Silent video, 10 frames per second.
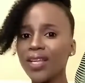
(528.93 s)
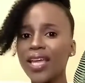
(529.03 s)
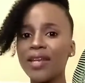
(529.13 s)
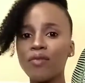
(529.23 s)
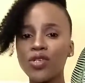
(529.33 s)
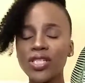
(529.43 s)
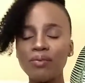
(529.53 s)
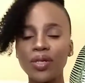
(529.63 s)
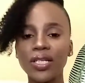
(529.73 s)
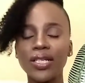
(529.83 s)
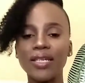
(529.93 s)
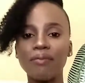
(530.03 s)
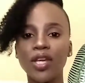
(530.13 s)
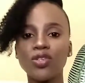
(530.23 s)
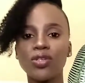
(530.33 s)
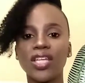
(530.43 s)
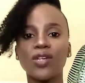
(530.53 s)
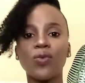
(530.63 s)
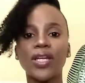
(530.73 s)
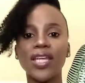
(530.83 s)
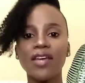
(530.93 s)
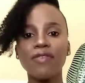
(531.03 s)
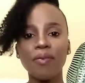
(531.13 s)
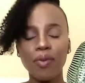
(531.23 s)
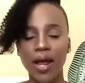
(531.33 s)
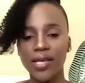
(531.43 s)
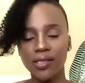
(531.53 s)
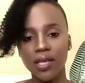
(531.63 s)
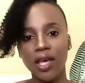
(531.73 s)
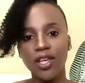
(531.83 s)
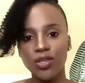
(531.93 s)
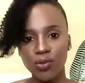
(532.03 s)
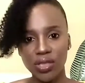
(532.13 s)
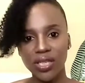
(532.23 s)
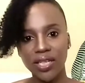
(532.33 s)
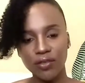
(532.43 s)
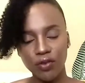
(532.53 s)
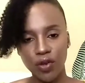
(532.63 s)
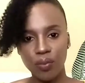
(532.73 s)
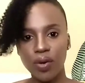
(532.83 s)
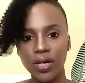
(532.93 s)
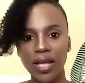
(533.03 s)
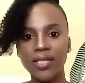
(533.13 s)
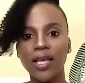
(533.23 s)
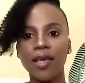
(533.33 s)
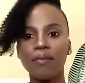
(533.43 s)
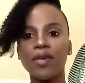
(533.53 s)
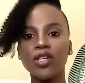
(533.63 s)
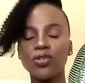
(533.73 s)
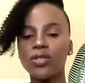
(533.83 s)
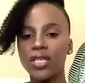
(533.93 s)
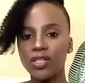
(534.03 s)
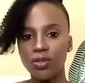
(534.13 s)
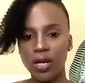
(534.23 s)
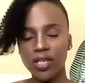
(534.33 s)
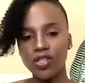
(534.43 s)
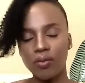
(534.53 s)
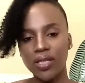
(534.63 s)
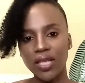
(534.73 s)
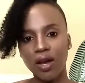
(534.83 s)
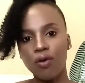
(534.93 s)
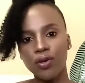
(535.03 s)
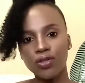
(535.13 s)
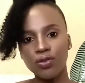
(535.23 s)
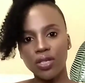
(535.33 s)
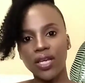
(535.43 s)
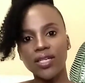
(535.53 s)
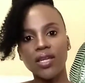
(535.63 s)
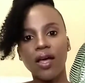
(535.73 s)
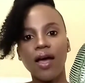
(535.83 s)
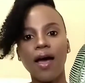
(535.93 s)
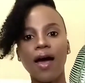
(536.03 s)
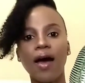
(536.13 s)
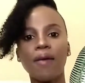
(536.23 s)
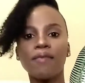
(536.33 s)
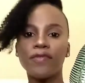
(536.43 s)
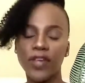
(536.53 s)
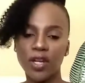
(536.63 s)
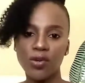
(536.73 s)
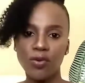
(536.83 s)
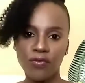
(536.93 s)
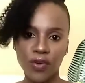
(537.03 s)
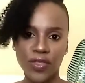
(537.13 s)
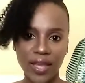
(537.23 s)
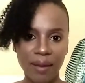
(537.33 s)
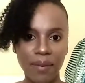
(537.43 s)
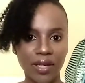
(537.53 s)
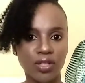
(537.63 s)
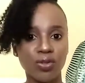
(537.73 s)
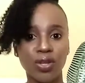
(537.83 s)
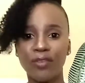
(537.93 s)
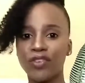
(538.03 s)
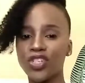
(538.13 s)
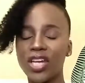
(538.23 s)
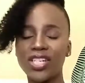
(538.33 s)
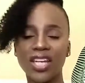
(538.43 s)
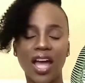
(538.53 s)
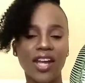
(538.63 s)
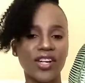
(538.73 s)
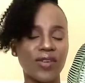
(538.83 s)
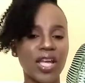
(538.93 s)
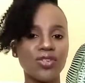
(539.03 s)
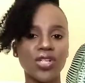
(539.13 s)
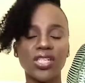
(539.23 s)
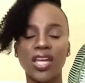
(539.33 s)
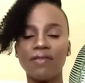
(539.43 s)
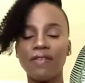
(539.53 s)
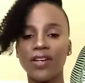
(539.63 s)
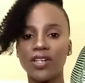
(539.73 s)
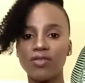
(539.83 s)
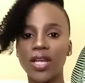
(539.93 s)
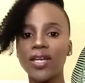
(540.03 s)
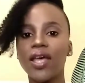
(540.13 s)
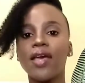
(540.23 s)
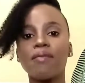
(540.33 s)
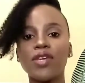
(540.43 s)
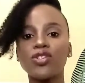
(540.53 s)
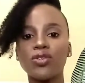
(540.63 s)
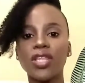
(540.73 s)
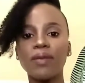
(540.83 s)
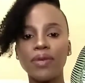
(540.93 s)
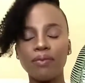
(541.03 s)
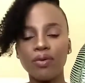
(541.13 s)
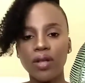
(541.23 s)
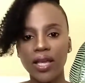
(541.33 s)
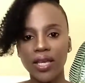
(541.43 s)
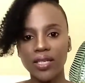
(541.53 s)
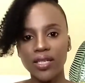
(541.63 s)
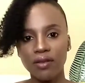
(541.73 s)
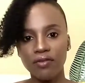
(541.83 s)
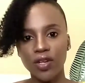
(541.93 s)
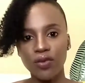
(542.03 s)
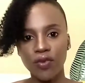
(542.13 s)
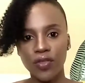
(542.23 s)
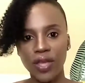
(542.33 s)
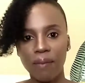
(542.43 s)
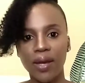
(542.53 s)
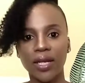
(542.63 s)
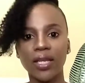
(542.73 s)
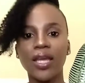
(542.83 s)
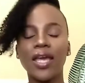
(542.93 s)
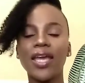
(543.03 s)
And most importantly, make sure that whatever price you set for your product, make sure that your customers are going to get value for their money. So if you're charging 100 Rand, you're charging 500 Rand, make sure that people are getting value for their money.